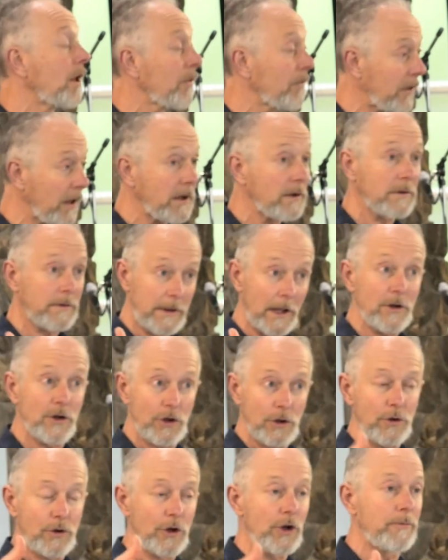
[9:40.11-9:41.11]

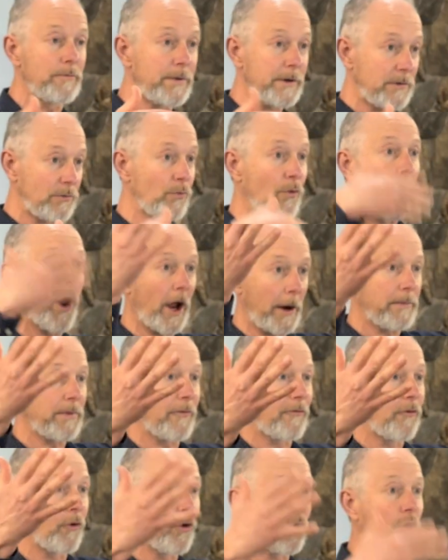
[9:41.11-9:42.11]
then you'd be right
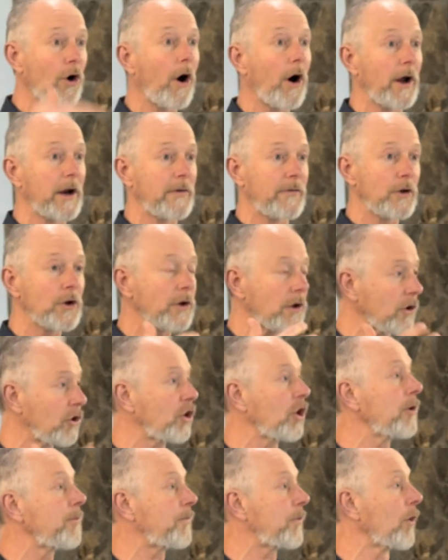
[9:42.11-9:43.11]
before God. If you can
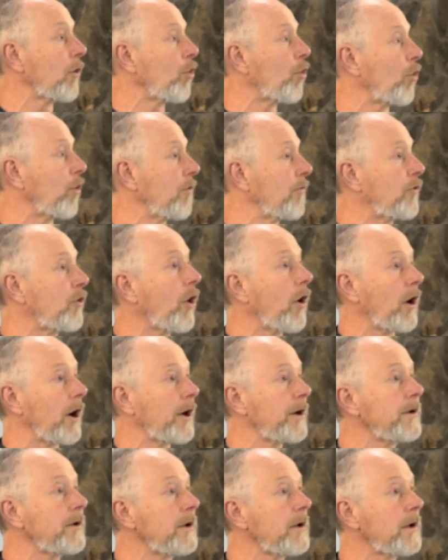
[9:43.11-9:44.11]
keep the law of
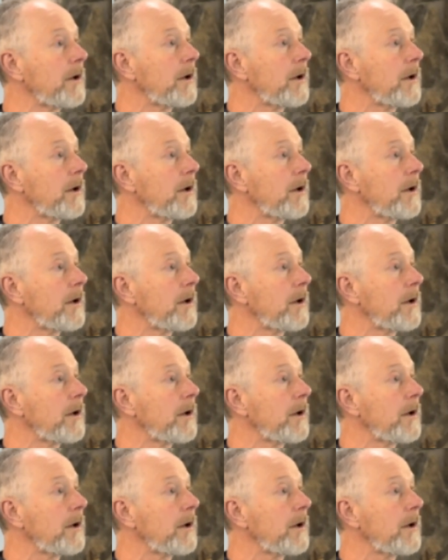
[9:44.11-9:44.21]
God,